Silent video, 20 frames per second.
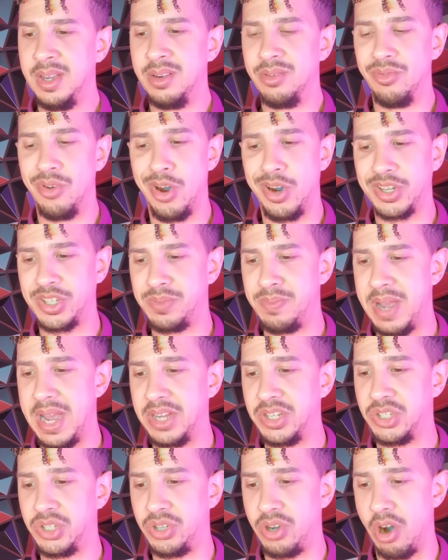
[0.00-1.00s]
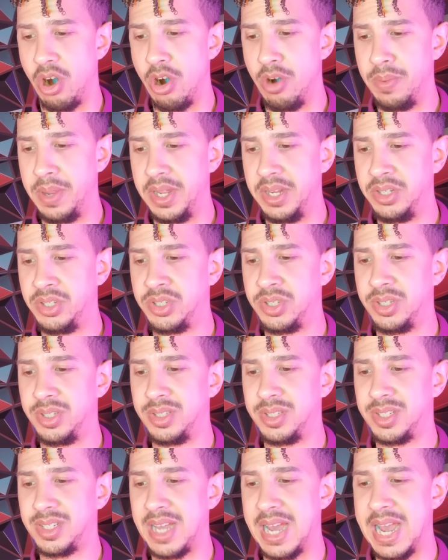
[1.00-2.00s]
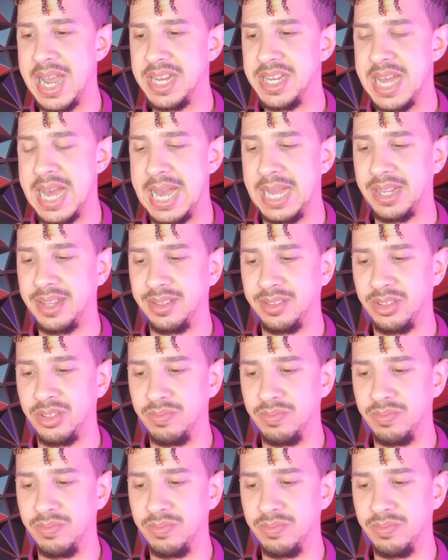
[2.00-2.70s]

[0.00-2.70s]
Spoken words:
Rock Smash, Garbage, Sky Attack.